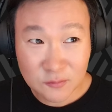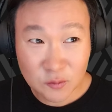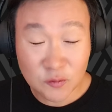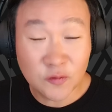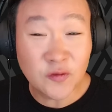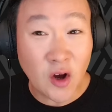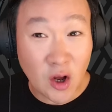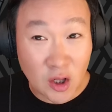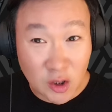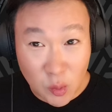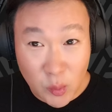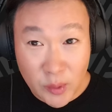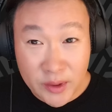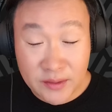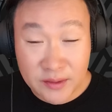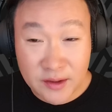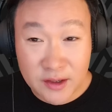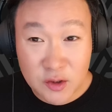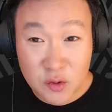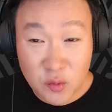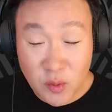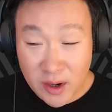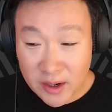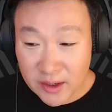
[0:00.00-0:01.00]
following
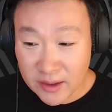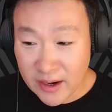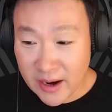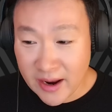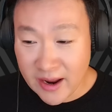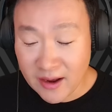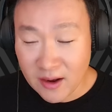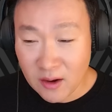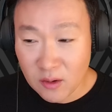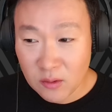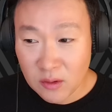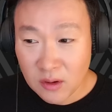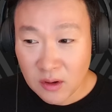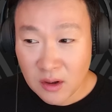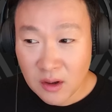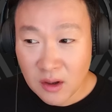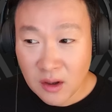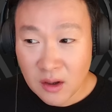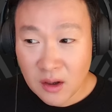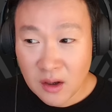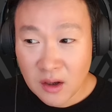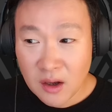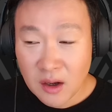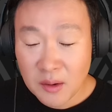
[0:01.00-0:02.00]
this right now,
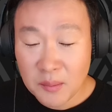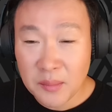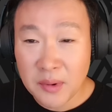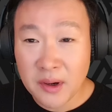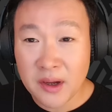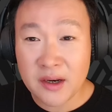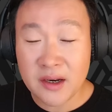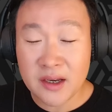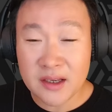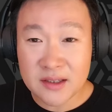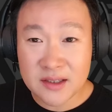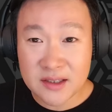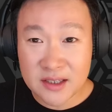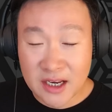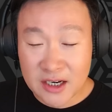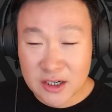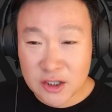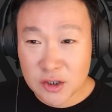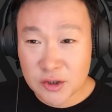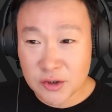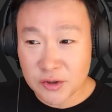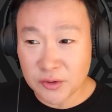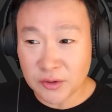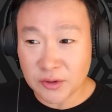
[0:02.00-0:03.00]
but
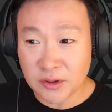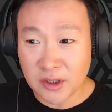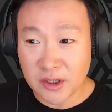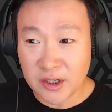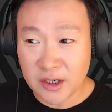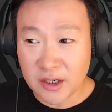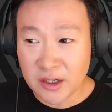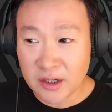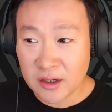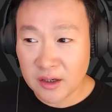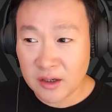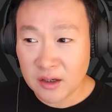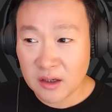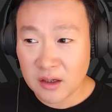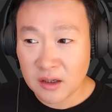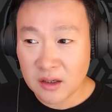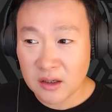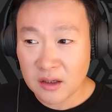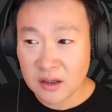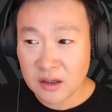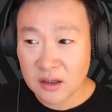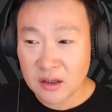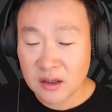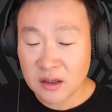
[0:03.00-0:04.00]
essentially,
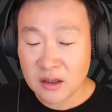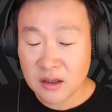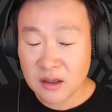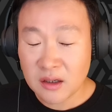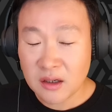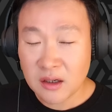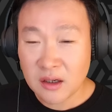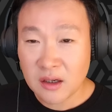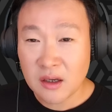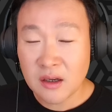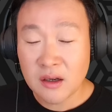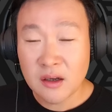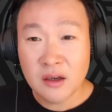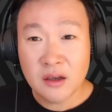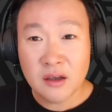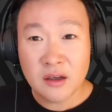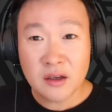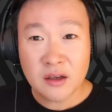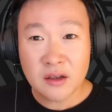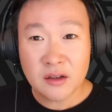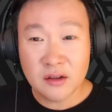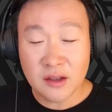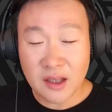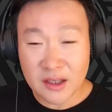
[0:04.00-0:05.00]

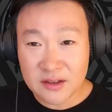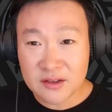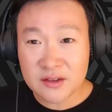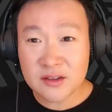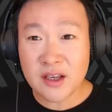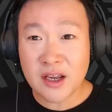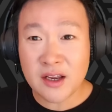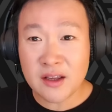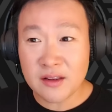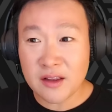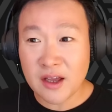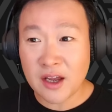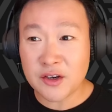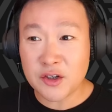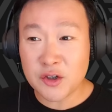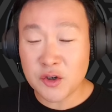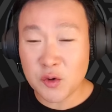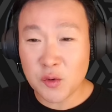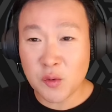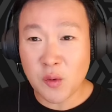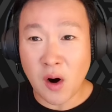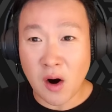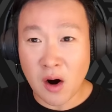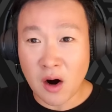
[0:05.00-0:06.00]
let's say that
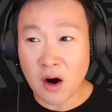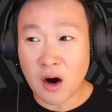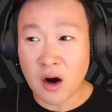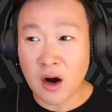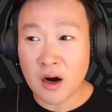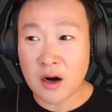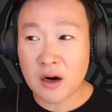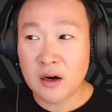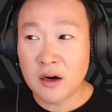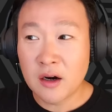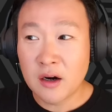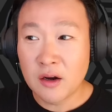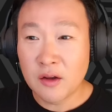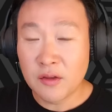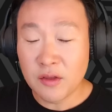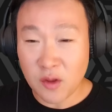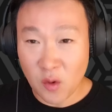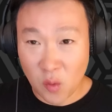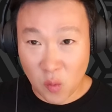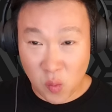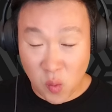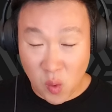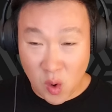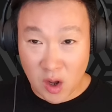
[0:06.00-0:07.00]
you are
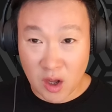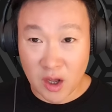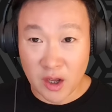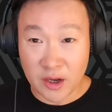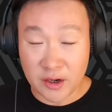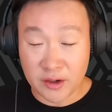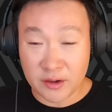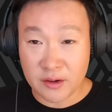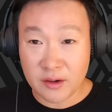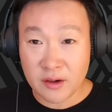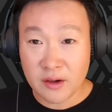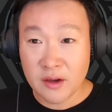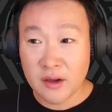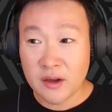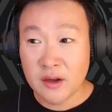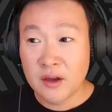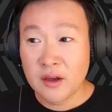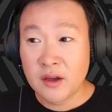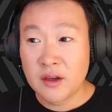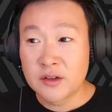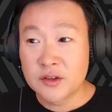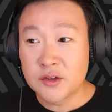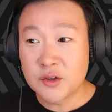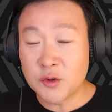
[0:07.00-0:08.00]
the one
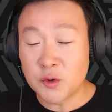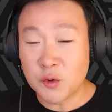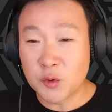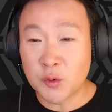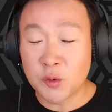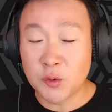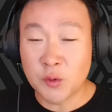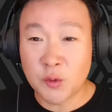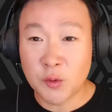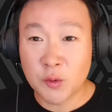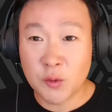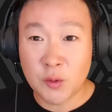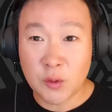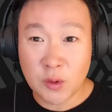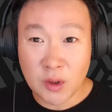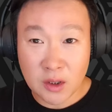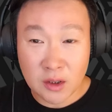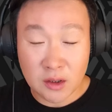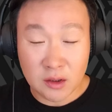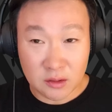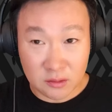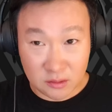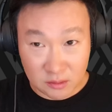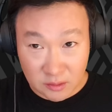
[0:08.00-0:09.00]
to,
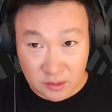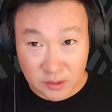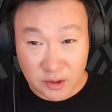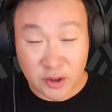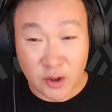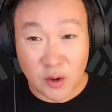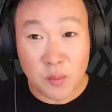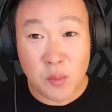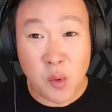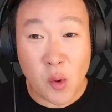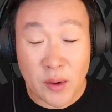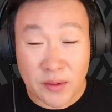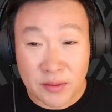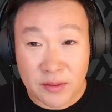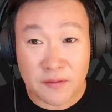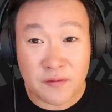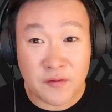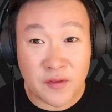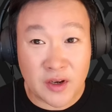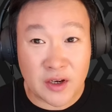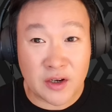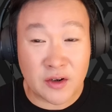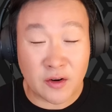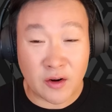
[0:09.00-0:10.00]
you know, point the
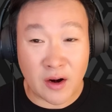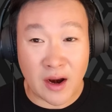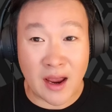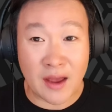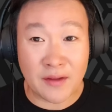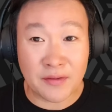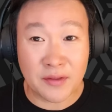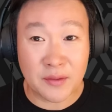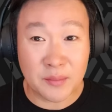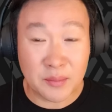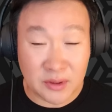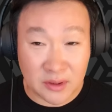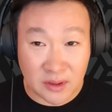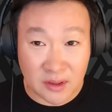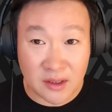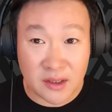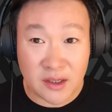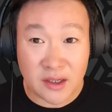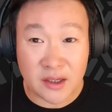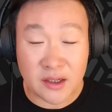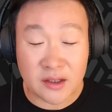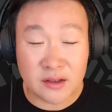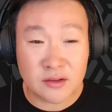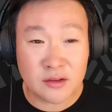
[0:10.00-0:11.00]
finger at the
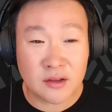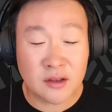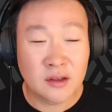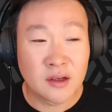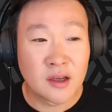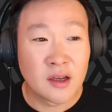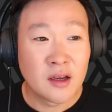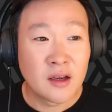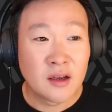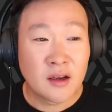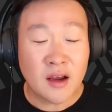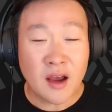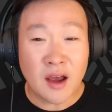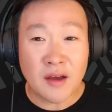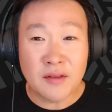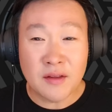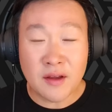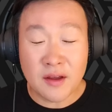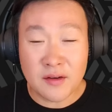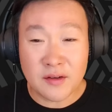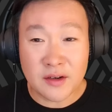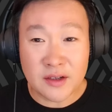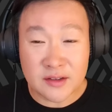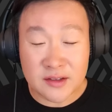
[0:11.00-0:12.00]
police, and
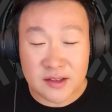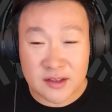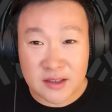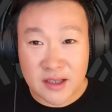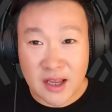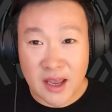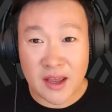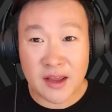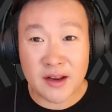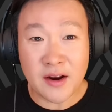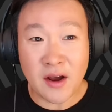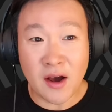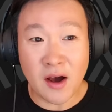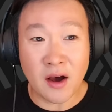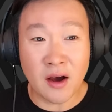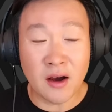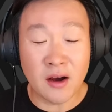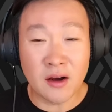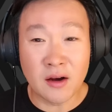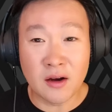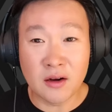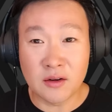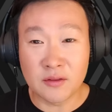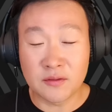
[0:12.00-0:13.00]
then instead
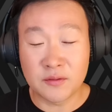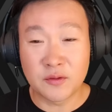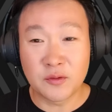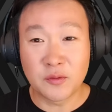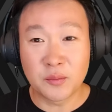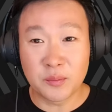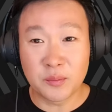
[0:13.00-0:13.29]
of